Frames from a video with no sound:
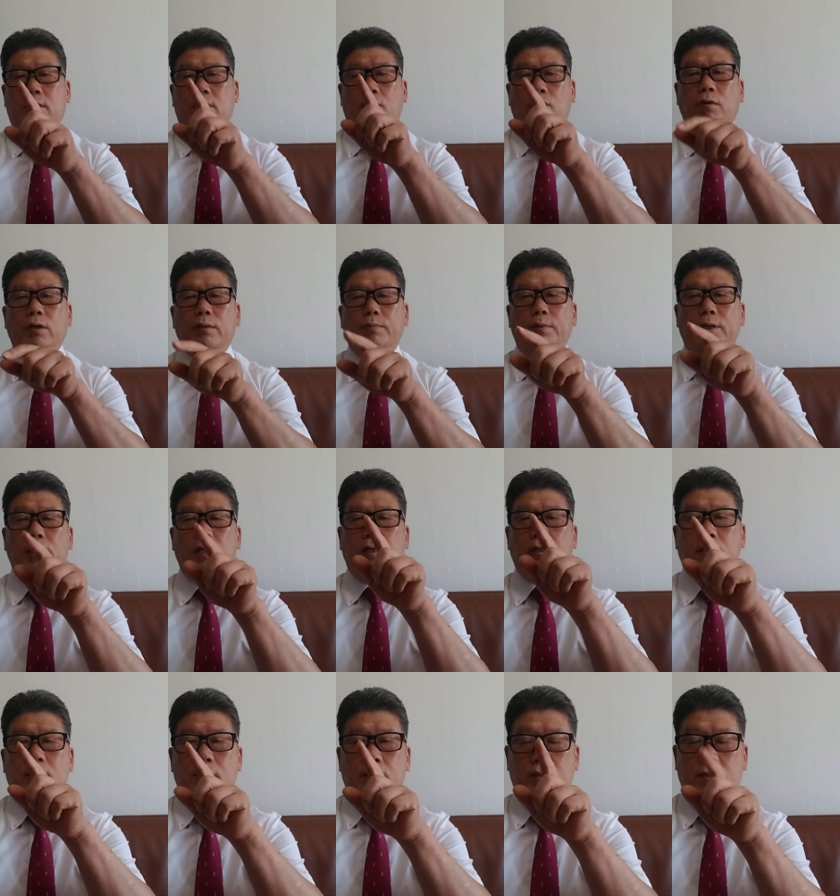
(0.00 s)
1
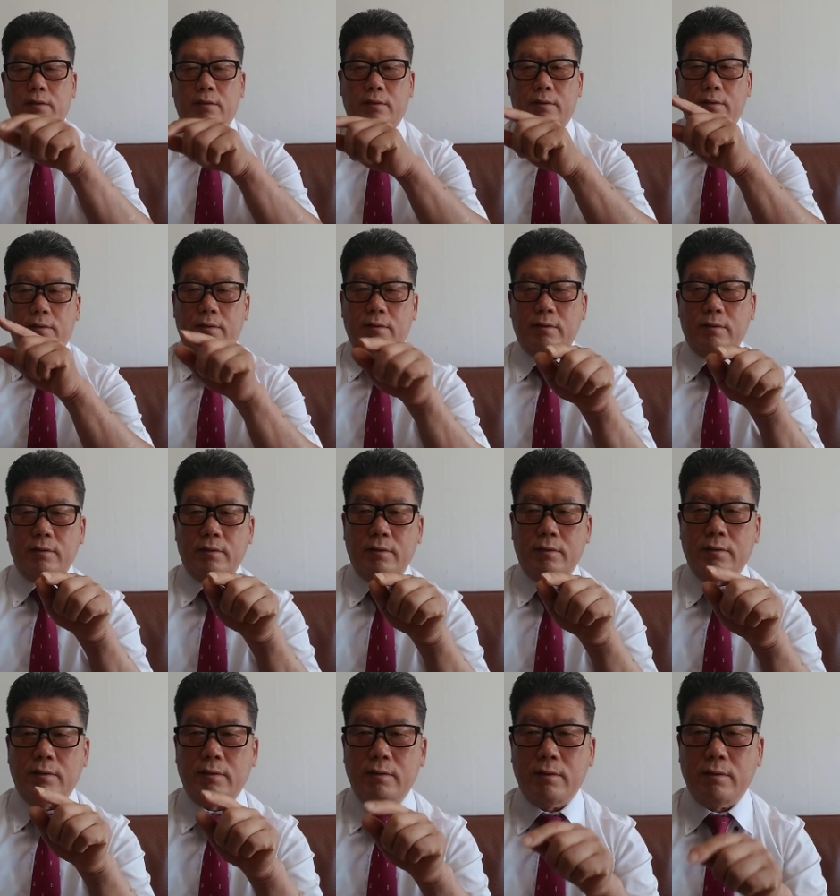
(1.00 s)
billion
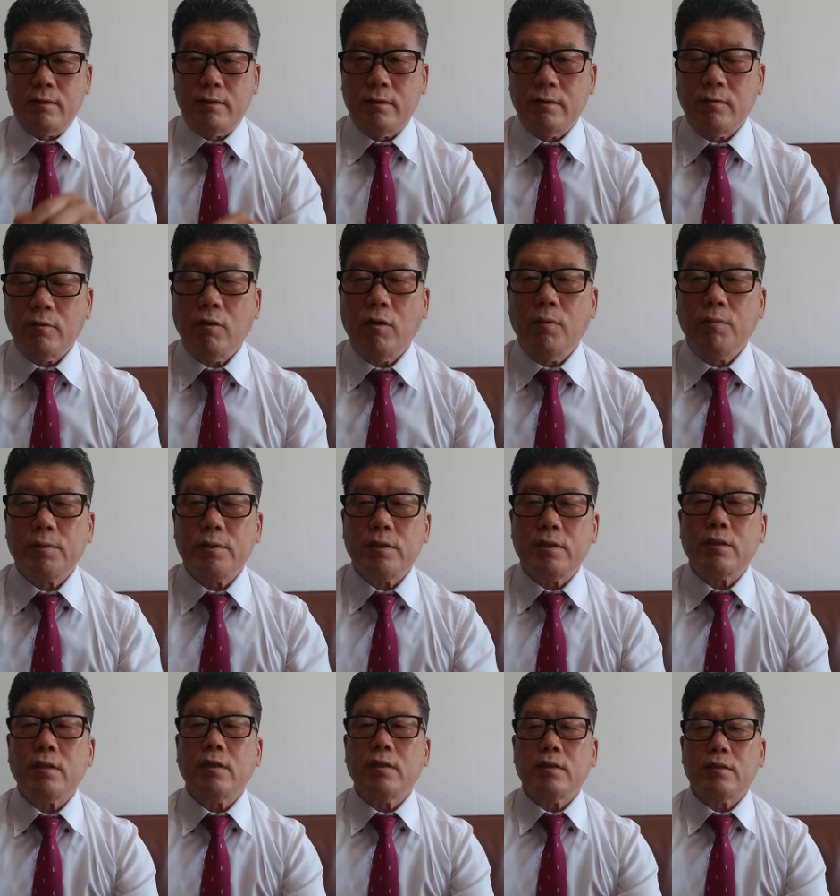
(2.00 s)
of the
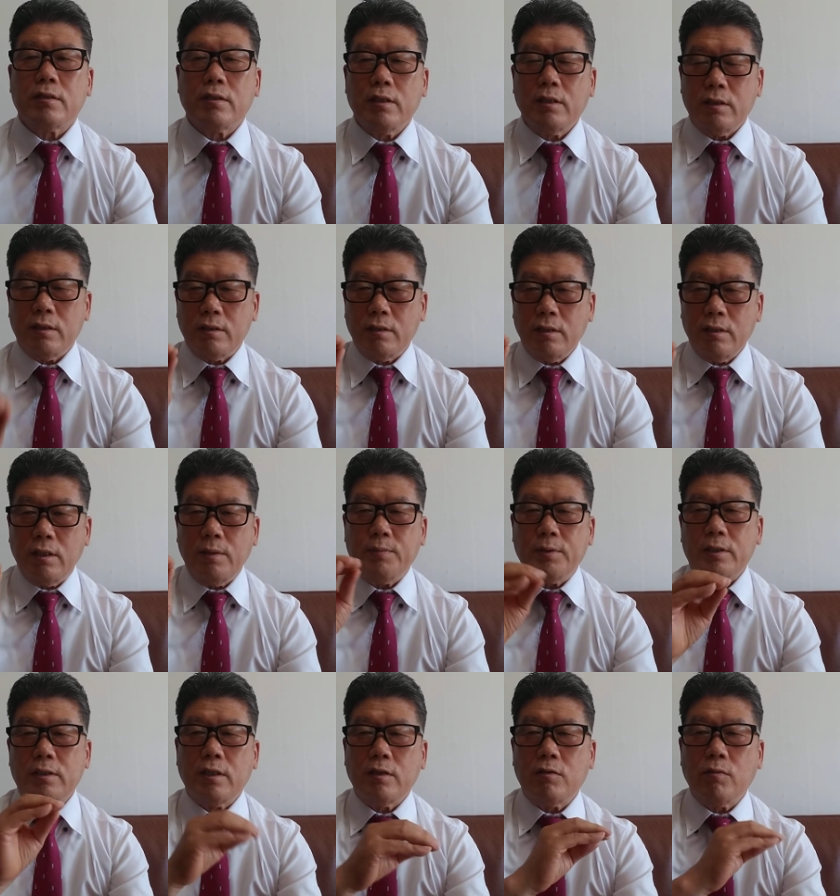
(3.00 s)

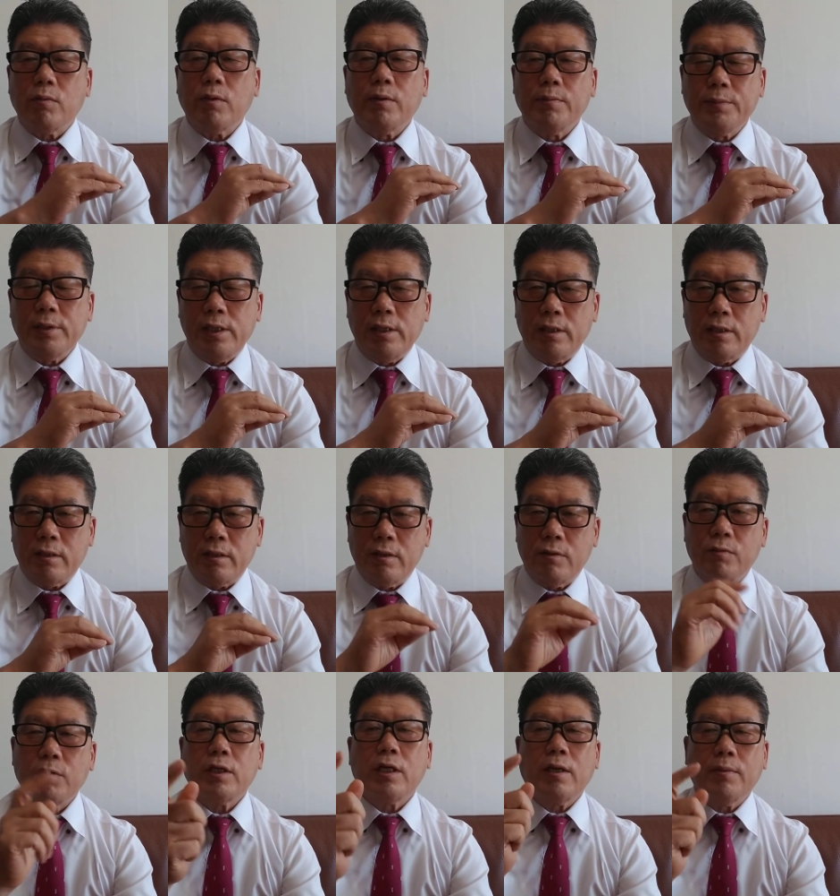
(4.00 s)
30% of 1 billion
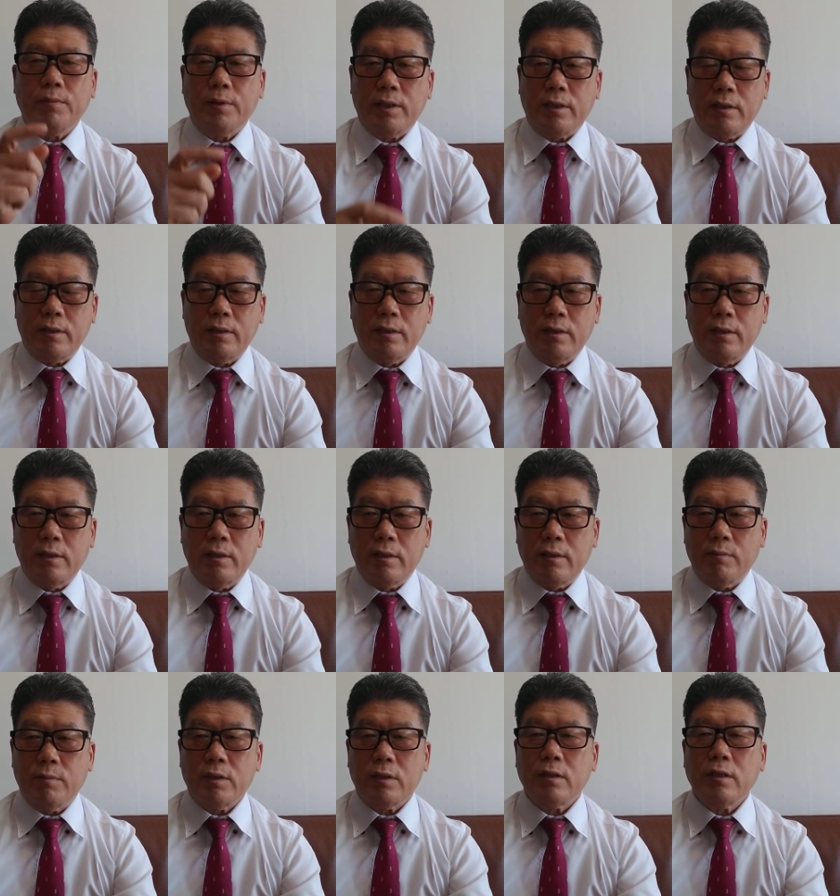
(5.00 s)
we can pay,
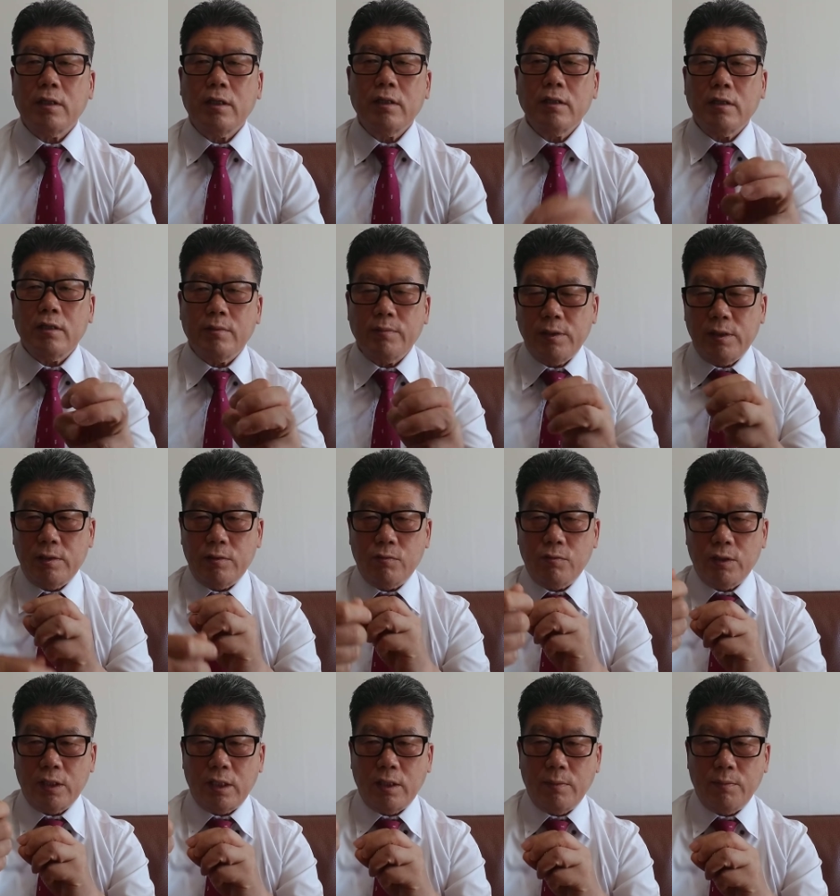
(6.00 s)
300 million
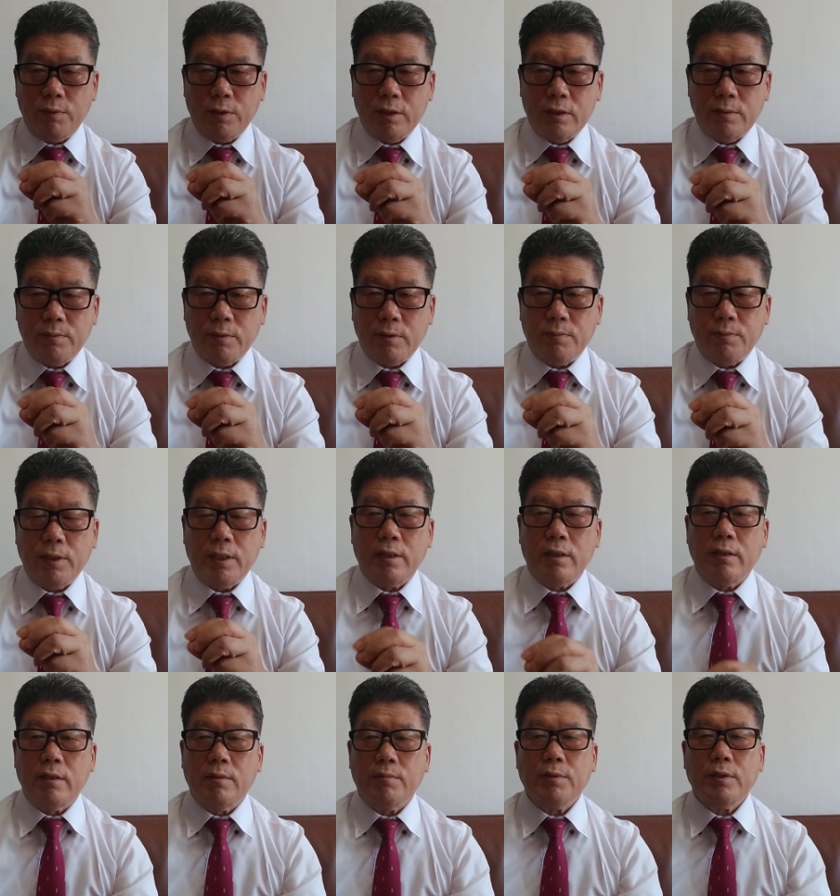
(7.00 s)
we can principal pay,
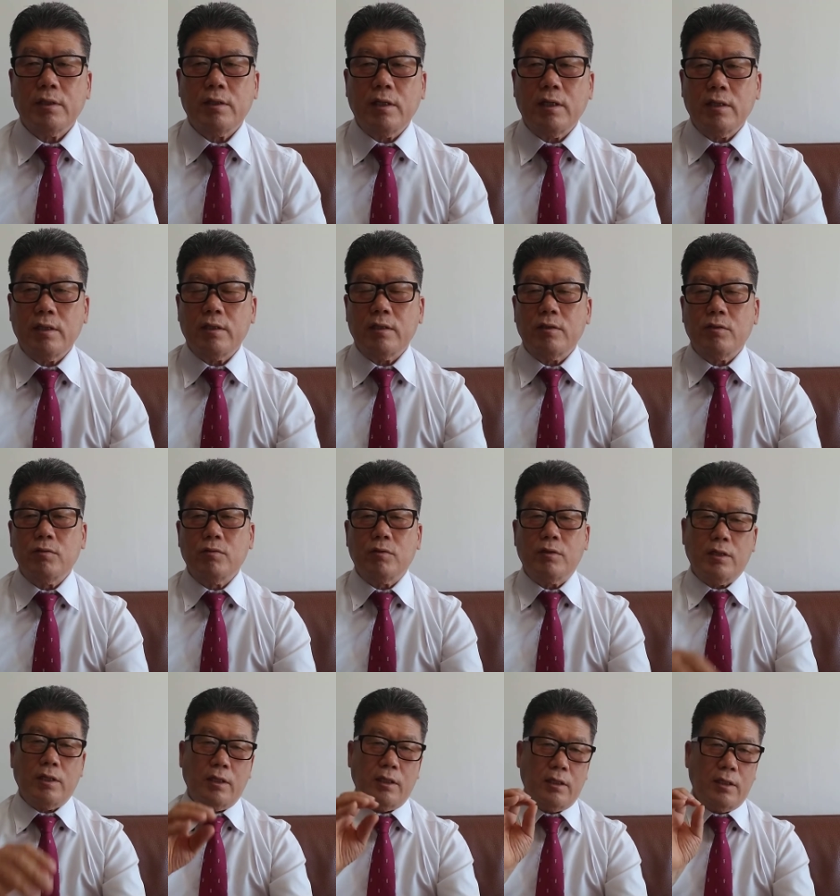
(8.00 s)
but the other you
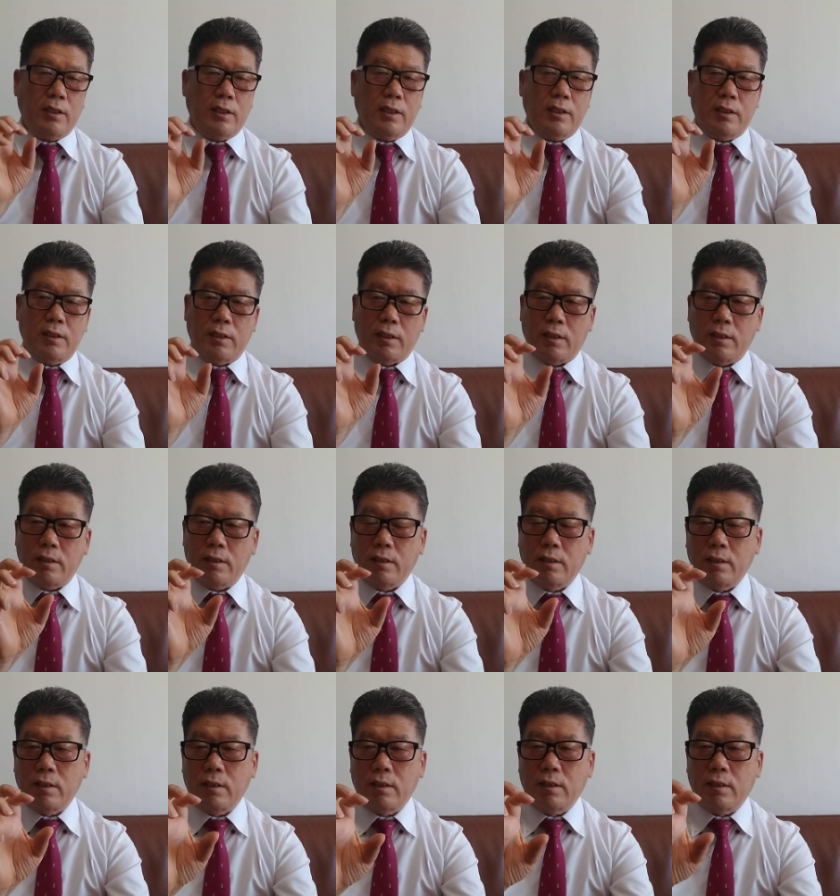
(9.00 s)
can already
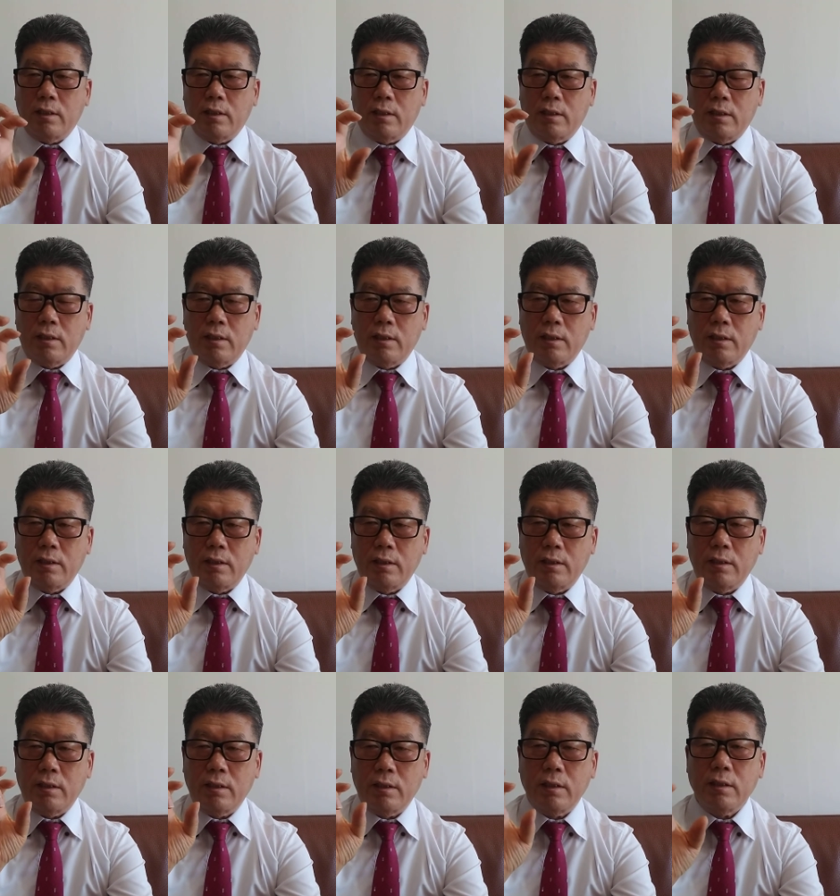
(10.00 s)

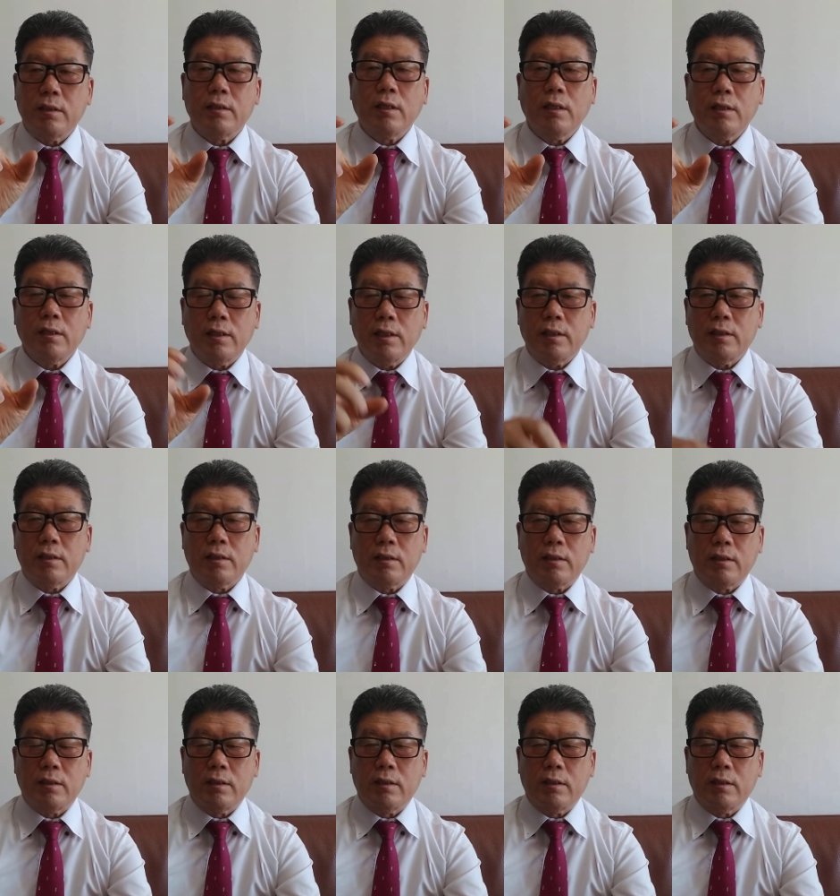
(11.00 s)
the return later